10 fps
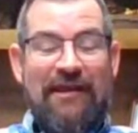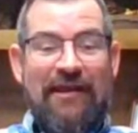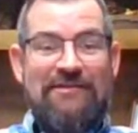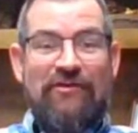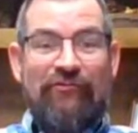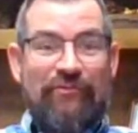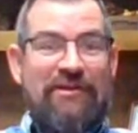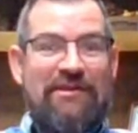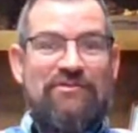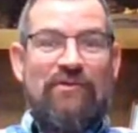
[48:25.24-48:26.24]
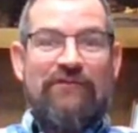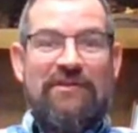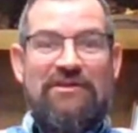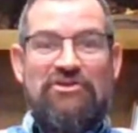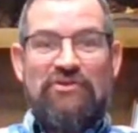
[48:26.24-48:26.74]
And so for me, that's one of
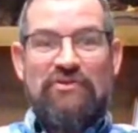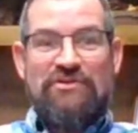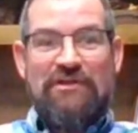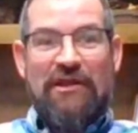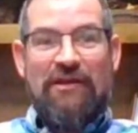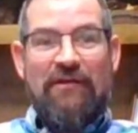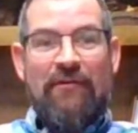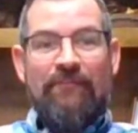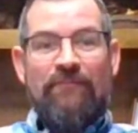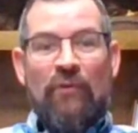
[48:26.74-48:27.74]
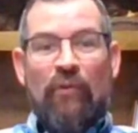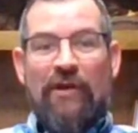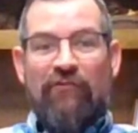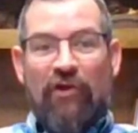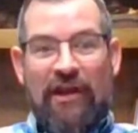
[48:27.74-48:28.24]
the issues. Like
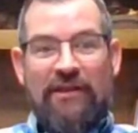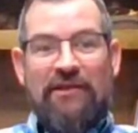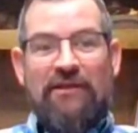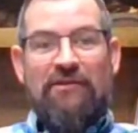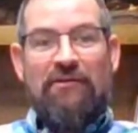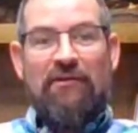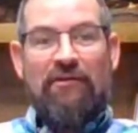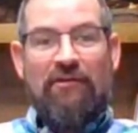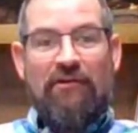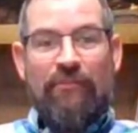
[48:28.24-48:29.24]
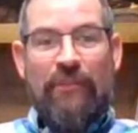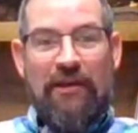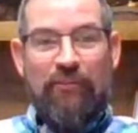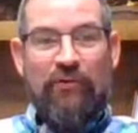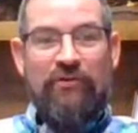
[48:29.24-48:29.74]
whenever I get a
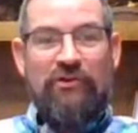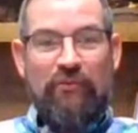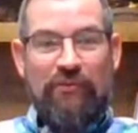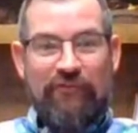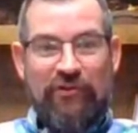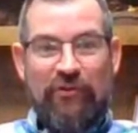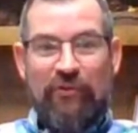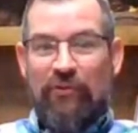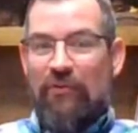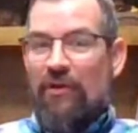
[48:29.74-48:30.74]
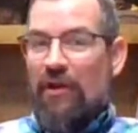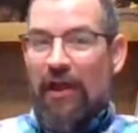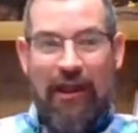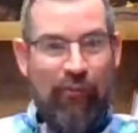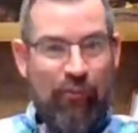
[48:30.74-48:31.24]
paper to review,
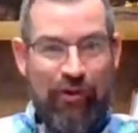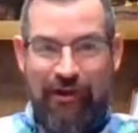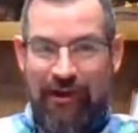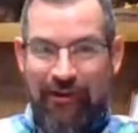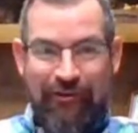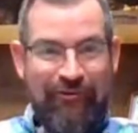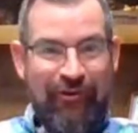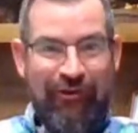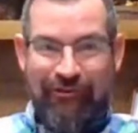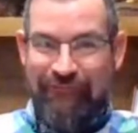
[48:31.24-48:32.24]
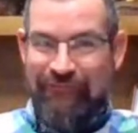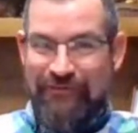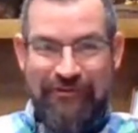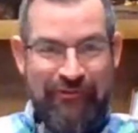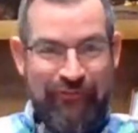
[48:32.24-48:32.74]
I work out all of
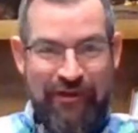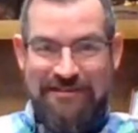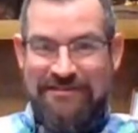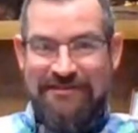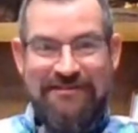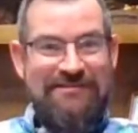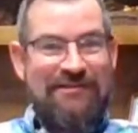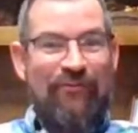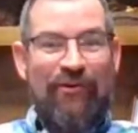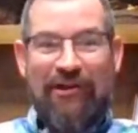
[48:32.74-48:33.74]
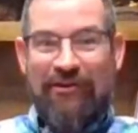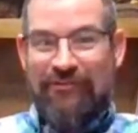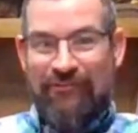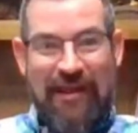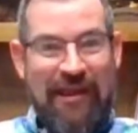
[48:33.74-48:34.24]
the equations, I work out the
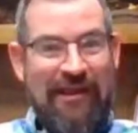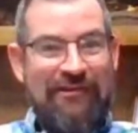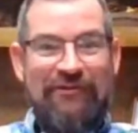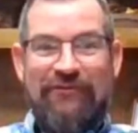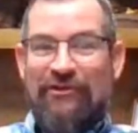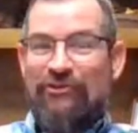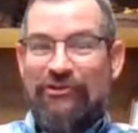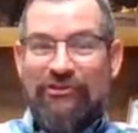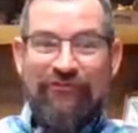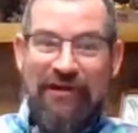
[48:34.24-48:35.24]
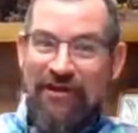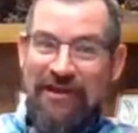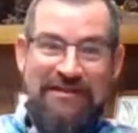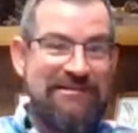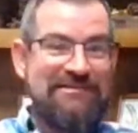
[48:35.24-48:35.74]
math, doing the
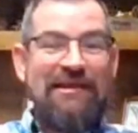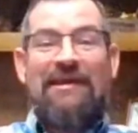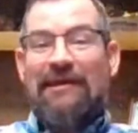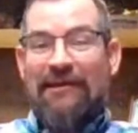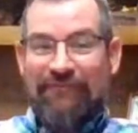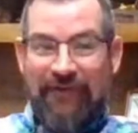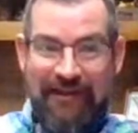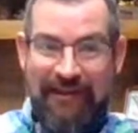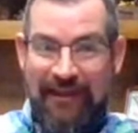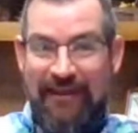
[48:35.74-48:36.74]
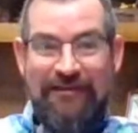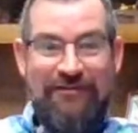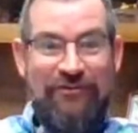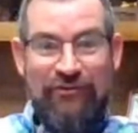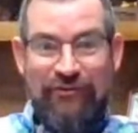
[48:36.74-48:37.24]
variance. I say, if I can't
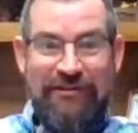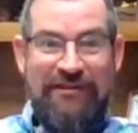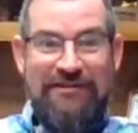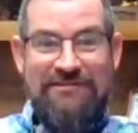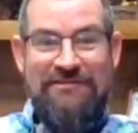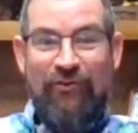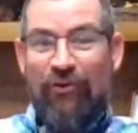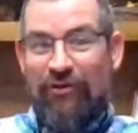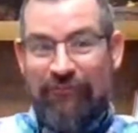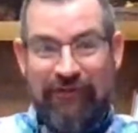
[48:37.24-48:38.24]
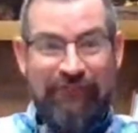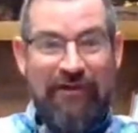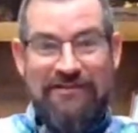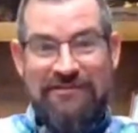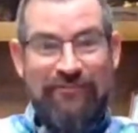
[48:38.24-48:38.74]
do this, or if I
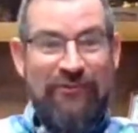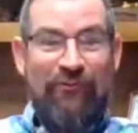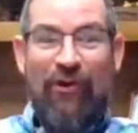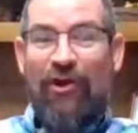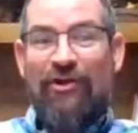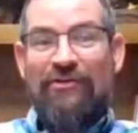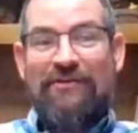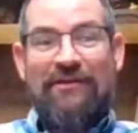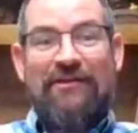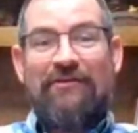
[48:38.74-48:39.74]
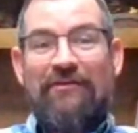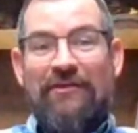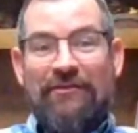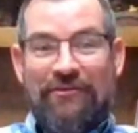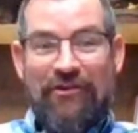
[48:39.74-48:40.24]
find something wrong, then
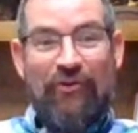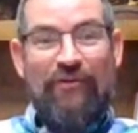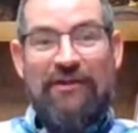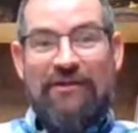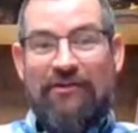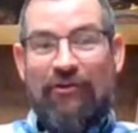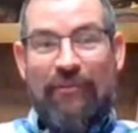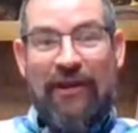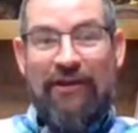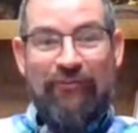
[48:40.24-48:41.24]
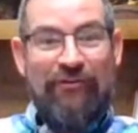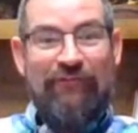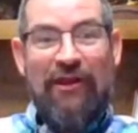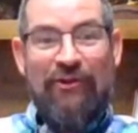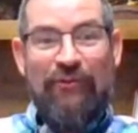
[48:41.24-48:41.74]
we need to go back and
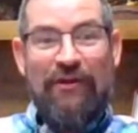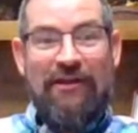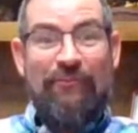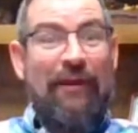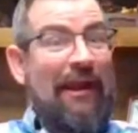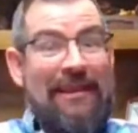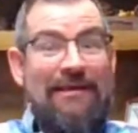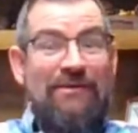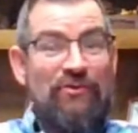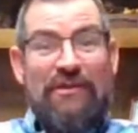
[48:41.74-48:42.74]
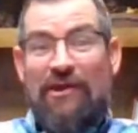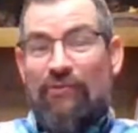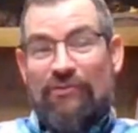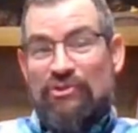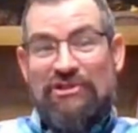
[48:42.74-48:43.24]
reevaluate it. But I can't do that
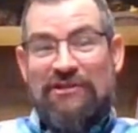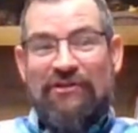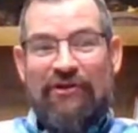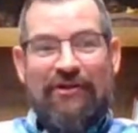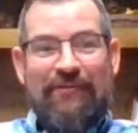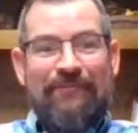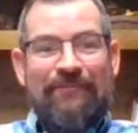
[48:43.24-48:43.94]
with machine learning.